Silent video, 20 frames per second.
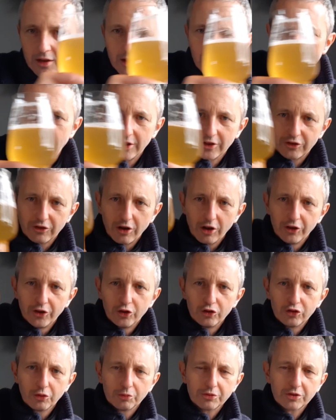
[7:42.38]
Thanks for all the
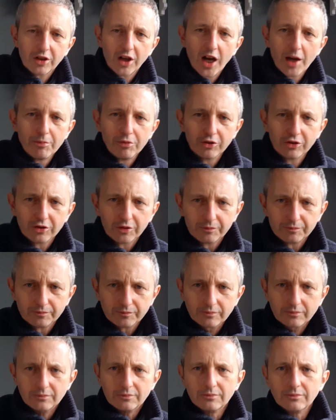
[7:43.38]
new subscribers.
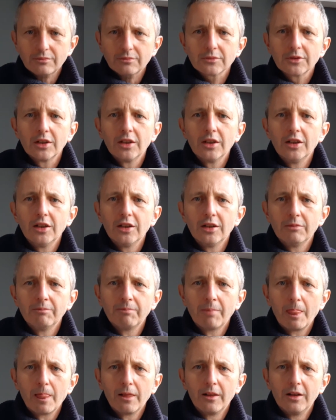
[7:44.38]

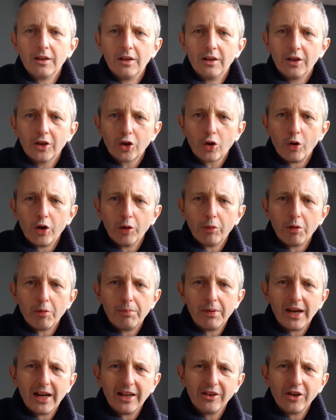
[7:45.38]
Going up a
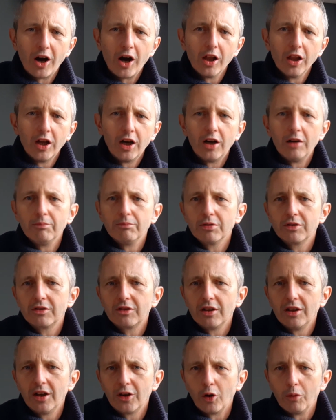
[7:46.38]
bit, not a lot, but
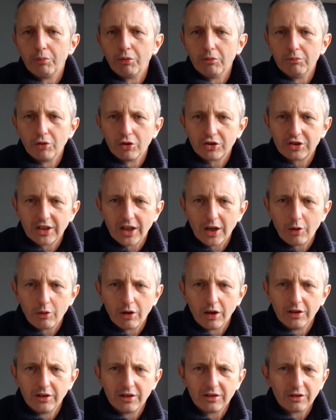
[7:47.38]
I don't put much
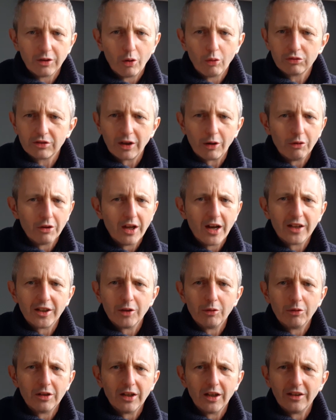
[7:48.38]
out, and there's loads out there
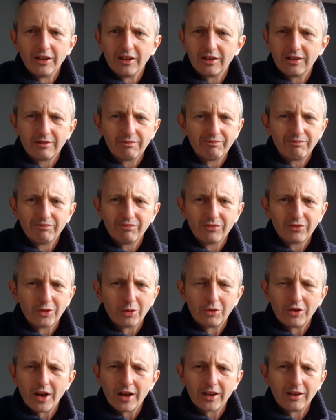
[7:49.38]
doing it, and there's
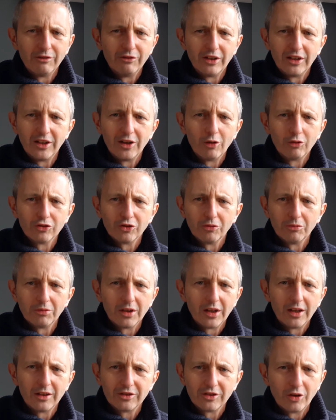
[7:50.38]
some cracking videos up
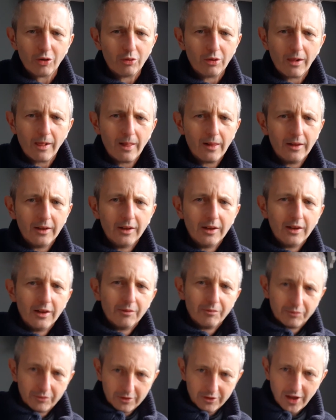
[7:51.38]
there. So
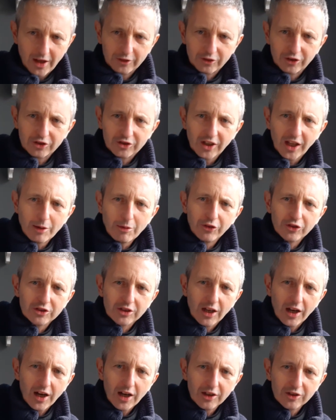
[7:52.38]
thanks for staying with us,
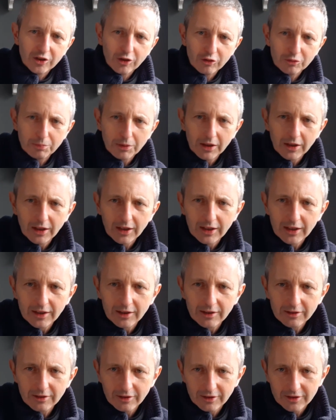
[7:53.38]
guys, who's been
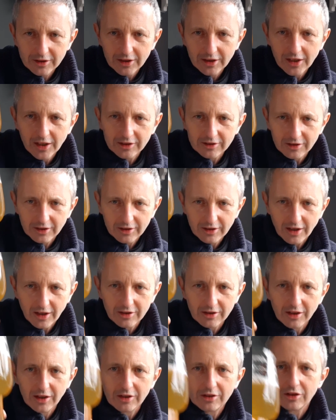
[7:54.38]
here. Cheers, catch
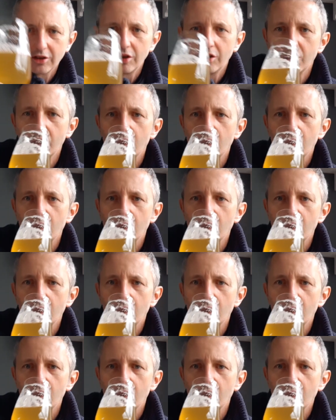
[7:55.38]
you later.